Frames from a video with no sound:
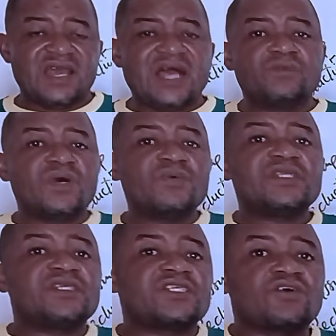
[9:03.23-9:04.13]
And when
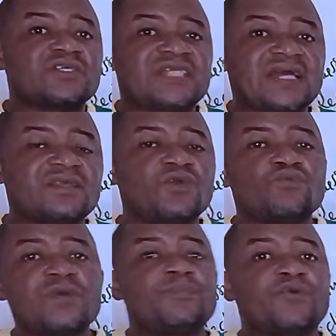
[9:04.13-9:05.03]
we discussed that,
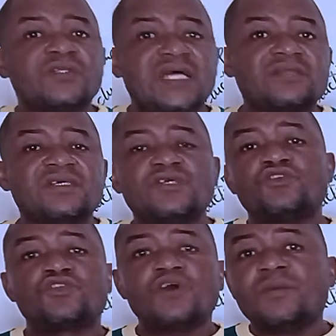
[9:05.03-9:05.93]
we brought out
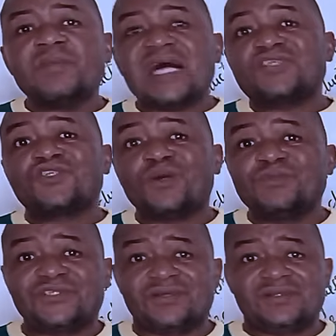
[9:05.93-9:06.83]
some
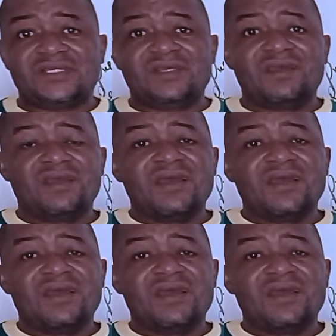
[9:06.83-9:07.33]
assumptions.